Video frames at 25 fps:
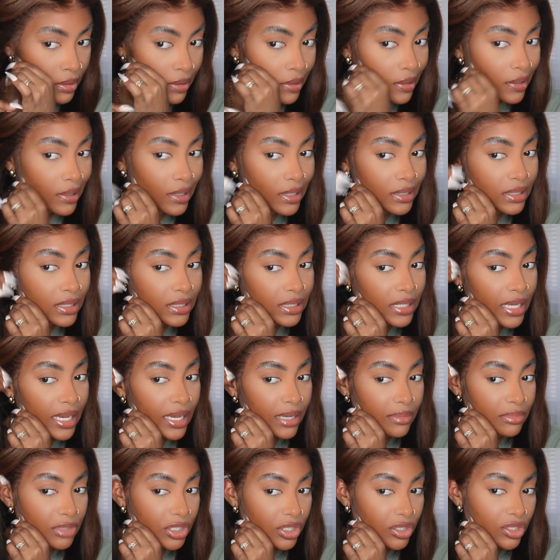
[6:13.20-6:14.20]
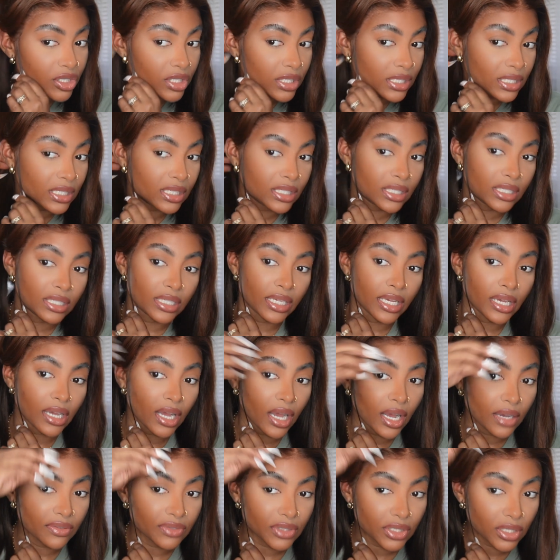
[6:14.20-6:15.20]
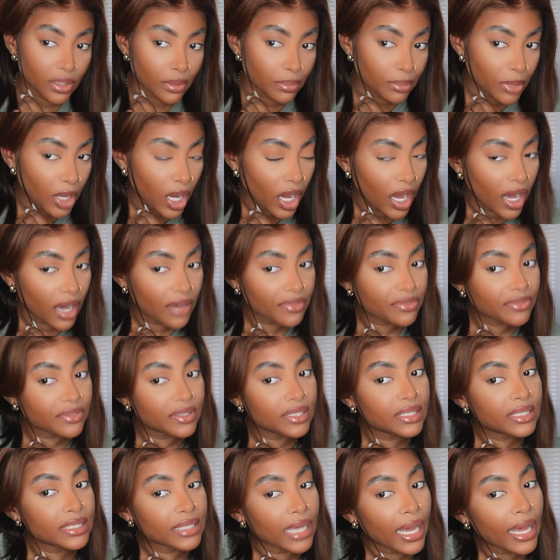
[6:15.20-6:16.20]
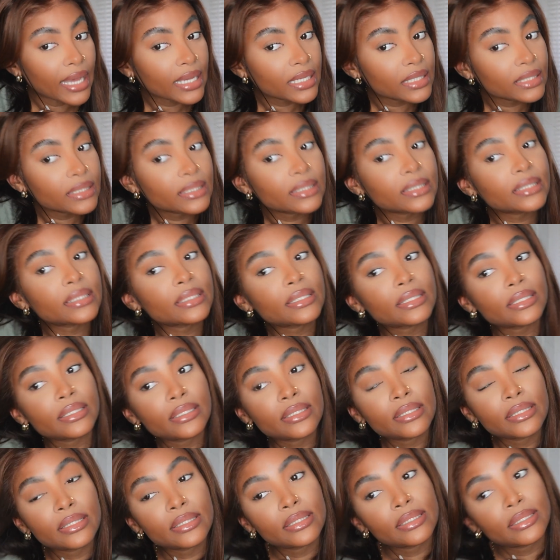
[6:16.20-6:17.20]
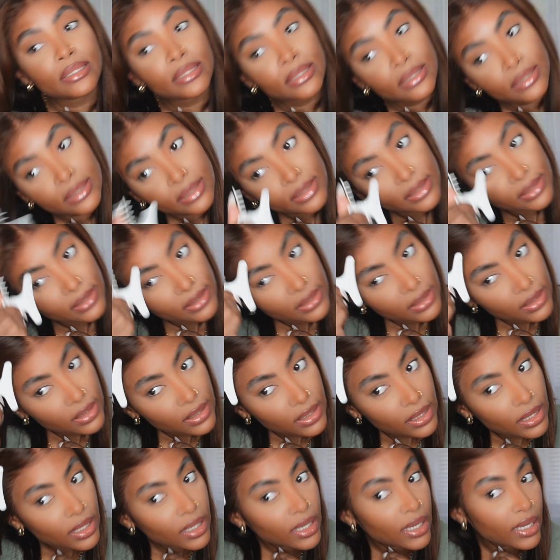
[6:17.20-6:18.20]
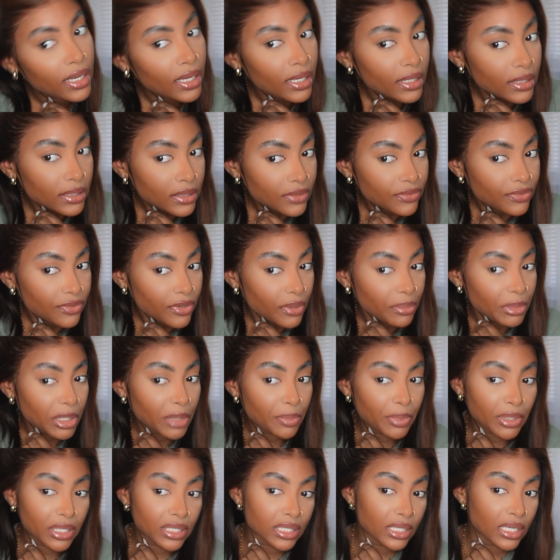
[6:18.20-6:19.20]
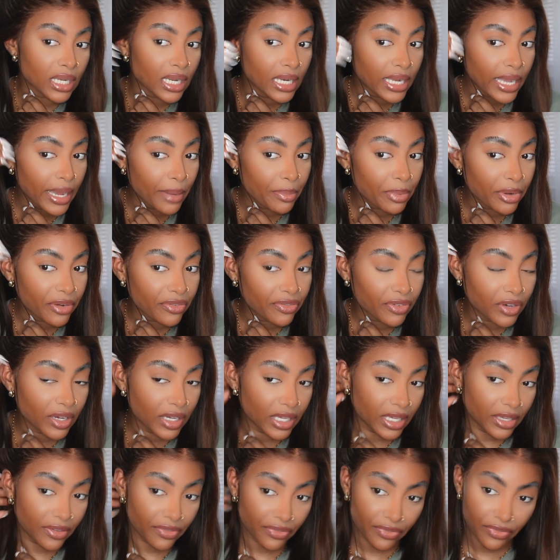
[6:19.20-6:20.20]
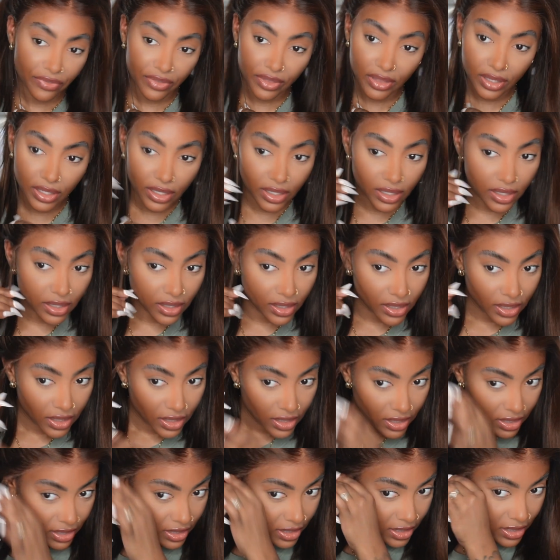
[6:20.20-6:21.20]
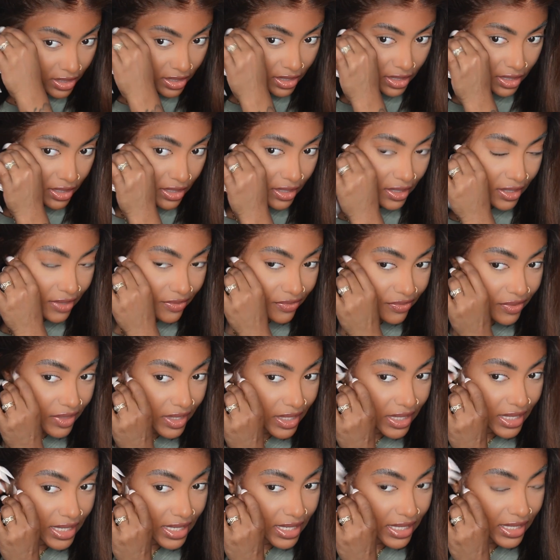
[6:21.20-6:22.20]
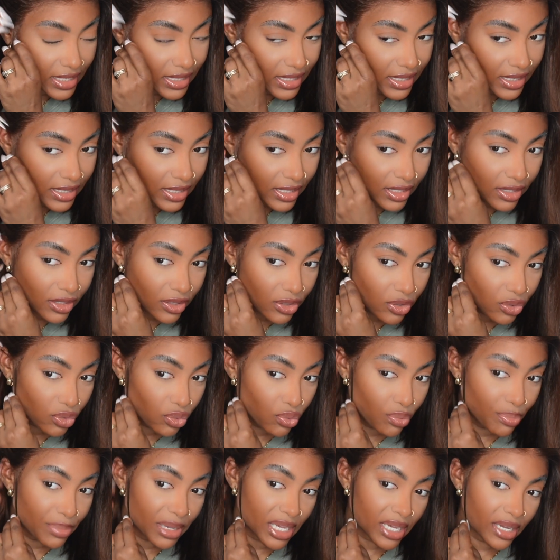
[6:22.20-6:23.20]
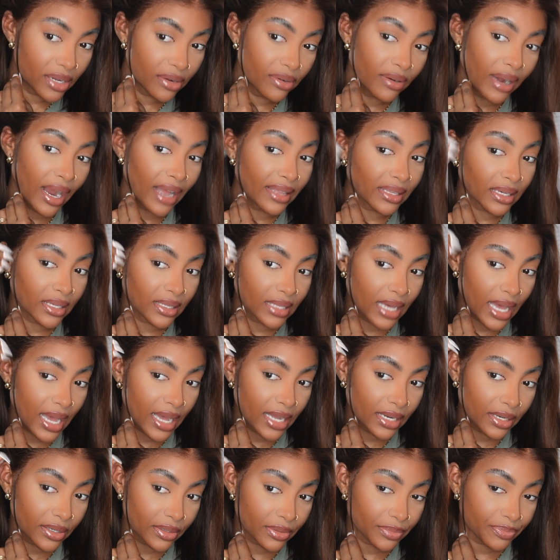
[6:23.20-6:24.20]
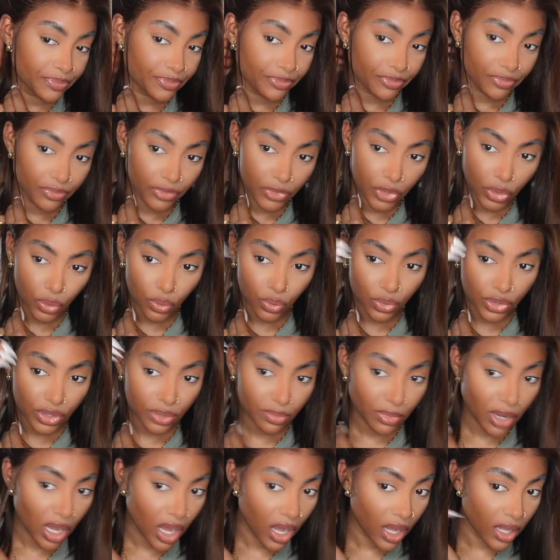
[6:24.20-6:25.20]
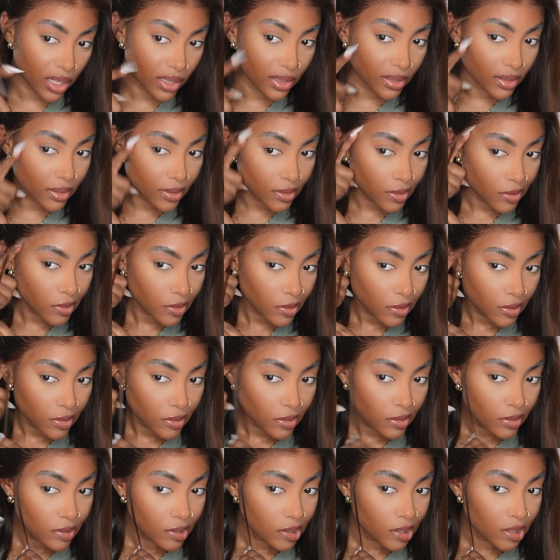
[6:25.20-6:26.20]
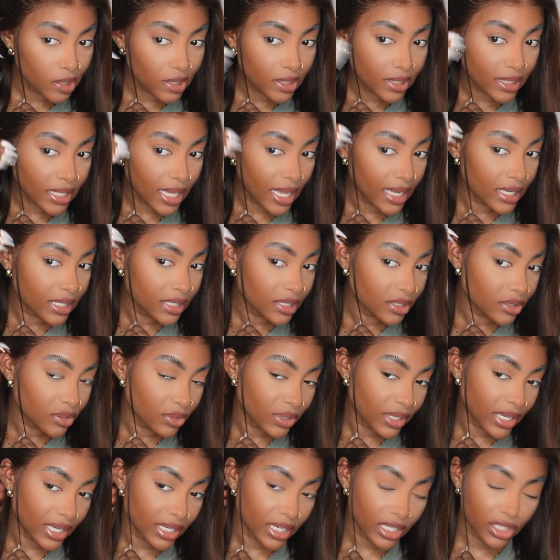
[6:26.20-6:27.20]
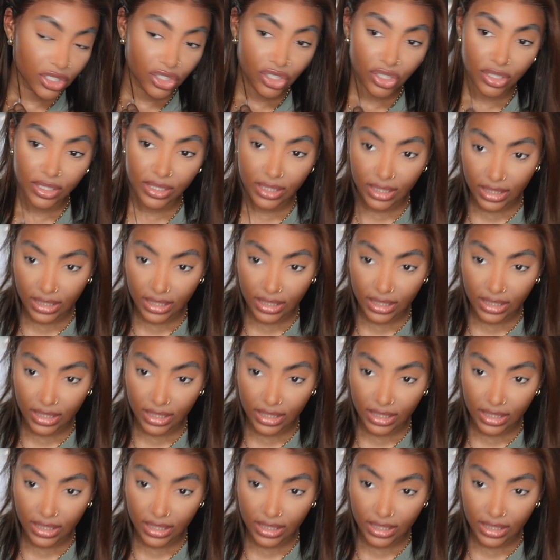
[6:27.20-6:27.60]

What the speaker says: a lot of times you just need to take off some off the sides. And for me personally, I prefer if the lace is too big rather than too small, because at least you can adjust